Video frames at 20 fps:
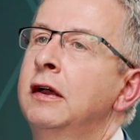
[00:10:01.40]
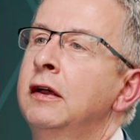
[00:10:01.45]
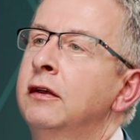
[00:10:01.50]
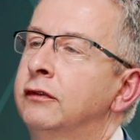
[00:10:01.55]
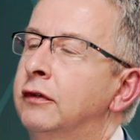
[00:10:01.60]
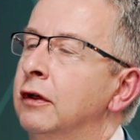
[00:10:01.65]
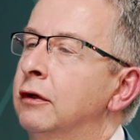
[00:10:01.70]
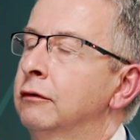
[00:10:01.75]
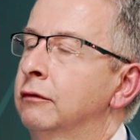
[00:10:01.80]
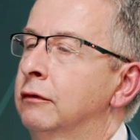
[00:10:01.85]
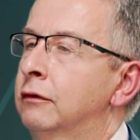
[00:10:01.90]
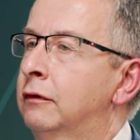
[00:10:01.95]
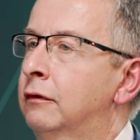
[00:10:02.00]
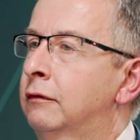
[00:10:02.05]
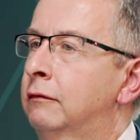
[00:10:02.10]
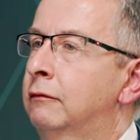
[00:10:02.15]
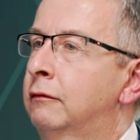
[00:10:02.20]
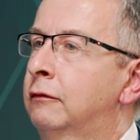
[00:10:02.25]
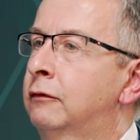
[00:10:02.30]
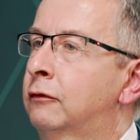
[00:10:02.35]
So
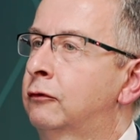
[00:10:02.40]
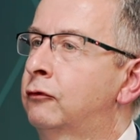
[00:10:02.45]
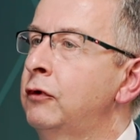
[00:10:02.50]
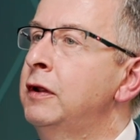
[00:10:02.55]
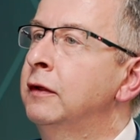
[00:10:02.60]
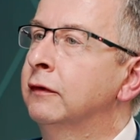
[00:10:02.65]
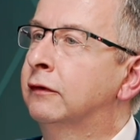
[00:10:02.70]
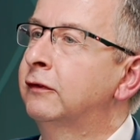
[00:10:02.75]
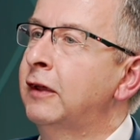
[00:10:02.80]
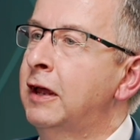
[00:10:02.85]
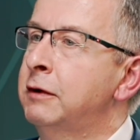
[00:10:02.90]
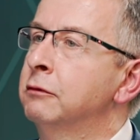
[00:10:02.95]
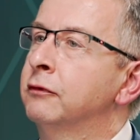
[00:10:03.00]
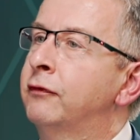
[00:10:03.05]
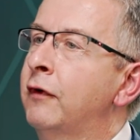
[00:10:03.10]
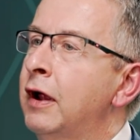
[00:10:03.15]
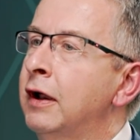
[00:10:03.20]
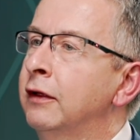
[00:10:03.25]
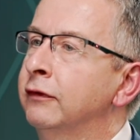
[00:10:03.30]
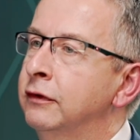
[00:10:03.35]
green and sustainable
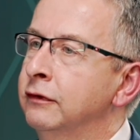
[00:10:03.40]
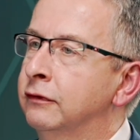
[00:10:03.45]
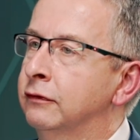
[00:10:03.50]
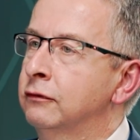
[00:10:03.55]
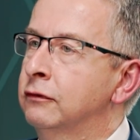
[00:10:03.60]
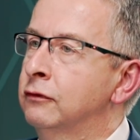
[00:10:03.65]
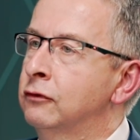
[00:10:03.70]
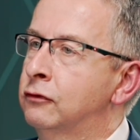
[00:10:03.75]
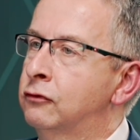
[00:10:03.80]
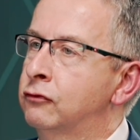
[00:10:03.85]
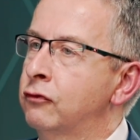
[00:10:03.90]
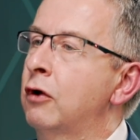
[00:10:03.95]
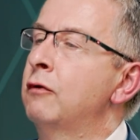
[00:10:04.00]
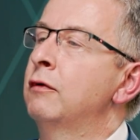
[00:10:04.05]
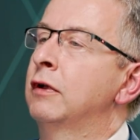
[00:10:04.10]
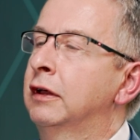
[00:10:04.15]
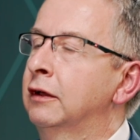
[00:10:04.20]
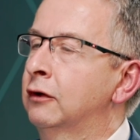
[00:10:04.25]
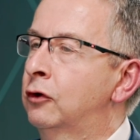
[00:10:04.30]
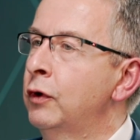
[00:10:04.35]
finance is
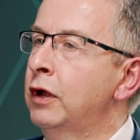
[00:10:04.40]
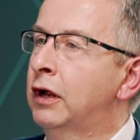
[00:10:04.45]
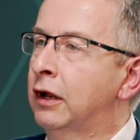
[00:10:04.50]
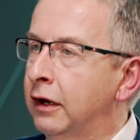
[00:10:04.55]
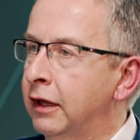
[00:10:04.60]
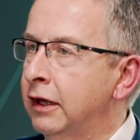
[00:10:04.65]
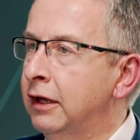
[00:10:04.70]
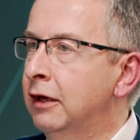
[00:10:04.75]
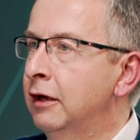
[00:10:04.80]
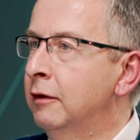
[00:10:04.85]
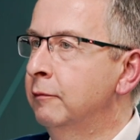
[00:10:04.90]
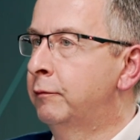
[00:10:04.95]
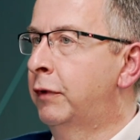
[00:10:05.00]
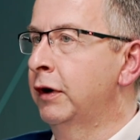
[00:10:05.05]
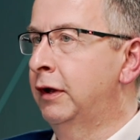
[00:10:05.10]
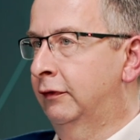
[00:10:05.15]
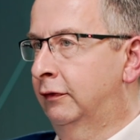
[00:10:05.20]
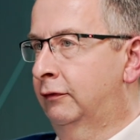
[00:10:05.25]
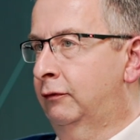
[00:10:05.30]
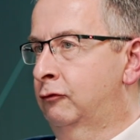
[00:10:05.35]
growing quickly,
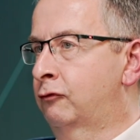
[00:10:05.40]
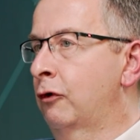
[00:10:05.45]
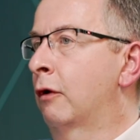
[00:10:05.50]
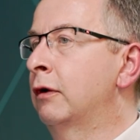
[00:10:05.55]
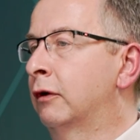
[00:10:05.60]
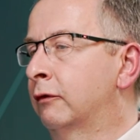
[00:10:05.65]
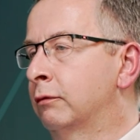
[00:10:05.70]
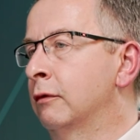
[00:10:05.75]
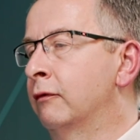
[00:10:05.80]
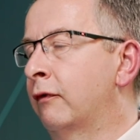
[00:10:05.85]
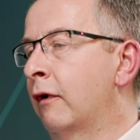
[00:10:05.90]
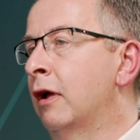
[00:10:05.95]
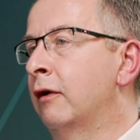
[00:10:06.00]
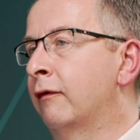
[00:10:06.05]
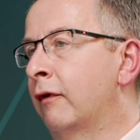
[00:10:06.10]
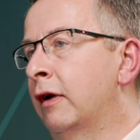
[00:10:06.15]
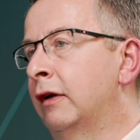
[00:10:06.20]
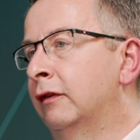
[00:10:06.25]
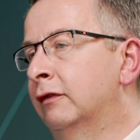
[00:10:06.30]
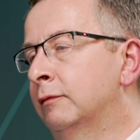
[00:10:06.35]
but it's growing from a very,
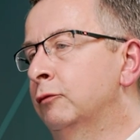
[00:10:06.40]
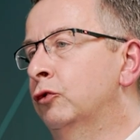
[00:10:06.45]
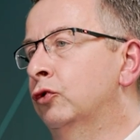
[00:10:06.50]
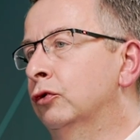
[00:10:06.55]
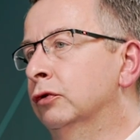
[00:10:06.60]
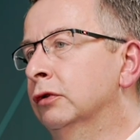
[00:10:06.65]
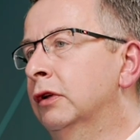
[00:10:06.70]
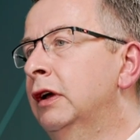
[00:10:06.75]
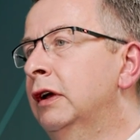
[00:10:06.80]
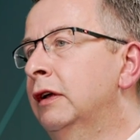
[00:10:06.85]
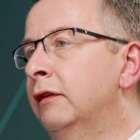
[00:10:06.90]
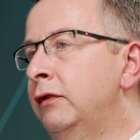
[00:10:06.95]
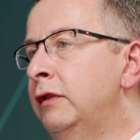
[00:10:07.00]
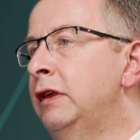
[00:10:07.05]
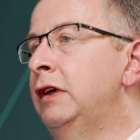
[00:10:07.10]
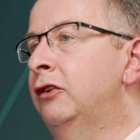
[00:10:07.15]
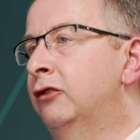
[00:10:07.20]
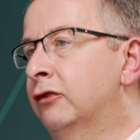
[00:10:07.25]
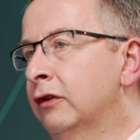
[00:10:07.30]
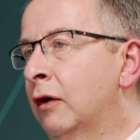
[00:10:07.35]
very small
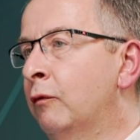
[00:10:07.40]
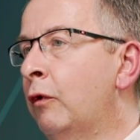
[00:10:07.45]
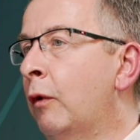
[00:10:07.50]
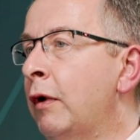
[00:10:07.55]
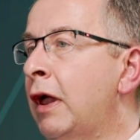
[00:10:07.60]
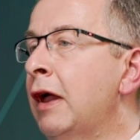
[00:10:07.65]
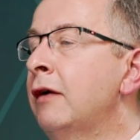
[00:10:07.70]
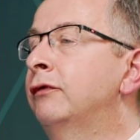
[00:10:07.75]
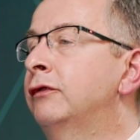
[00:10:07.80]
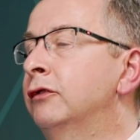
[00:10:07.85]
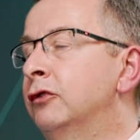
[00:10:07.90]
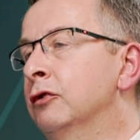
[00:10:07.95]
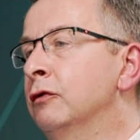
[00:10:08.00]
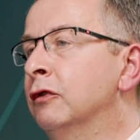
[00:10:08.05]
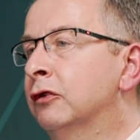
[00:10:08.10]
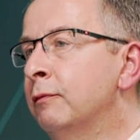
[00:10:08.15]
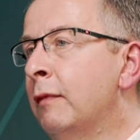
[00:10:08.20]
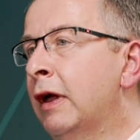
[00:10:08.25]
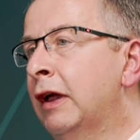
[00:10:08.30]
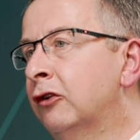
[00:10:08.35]
niche. And what we have to do
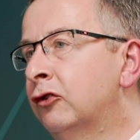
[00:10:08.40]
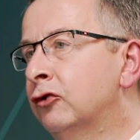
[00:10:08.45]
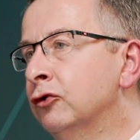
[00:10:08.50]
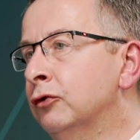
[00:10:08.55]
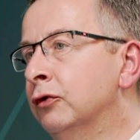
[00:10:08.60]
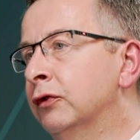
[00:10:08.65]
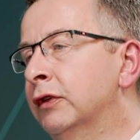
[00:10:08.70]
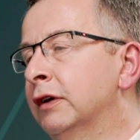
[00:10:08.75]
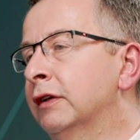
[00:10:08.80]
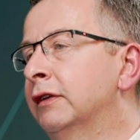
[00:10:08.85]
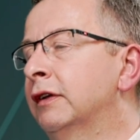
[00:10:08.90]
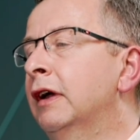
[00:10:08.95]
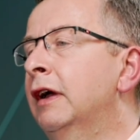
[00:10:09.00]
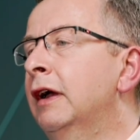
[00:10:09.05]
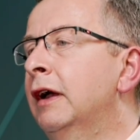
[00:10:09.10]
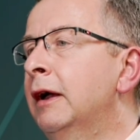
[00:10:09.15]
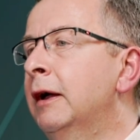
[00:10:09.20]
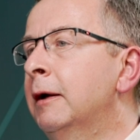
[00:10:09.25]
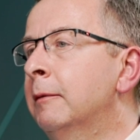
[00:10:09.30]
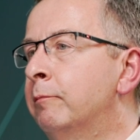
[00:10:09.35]
is make sure that
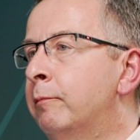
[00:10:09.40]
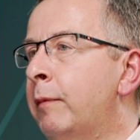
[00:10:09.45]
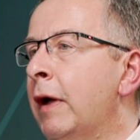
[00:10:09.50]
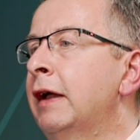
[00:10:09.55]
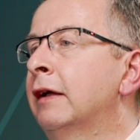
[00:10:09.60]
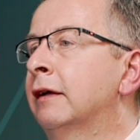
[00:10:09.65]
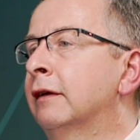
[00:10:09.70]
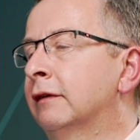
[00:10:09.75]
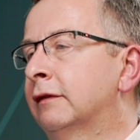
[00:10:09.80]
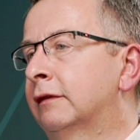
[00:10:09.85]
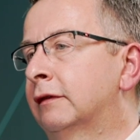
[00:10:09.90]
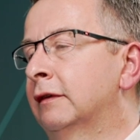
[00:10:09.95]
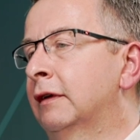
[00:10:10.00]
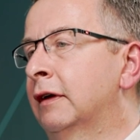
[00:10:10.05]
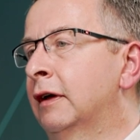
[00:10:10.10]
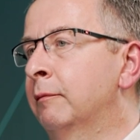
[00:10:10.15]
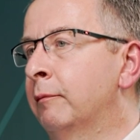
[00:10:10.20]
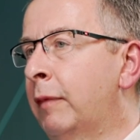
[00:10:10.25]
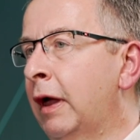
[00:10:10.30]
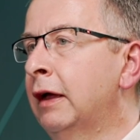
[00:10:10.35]
banks
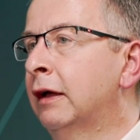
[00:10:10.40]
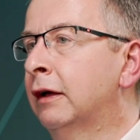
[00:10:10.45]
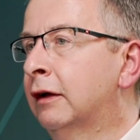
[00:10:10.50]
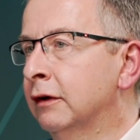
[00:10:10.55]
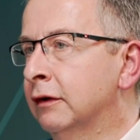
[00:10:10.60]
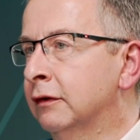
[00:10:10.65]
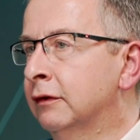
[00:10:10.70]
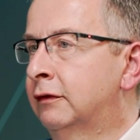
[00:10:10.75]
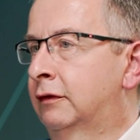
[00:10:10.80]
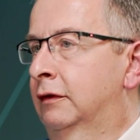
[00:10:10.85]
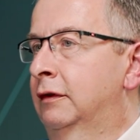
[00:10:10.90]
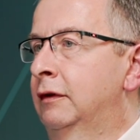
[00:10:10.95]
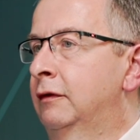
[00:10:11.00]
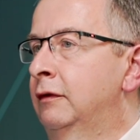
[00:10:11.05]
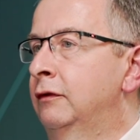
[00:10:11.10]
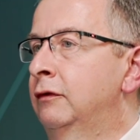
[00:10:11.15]
and bankers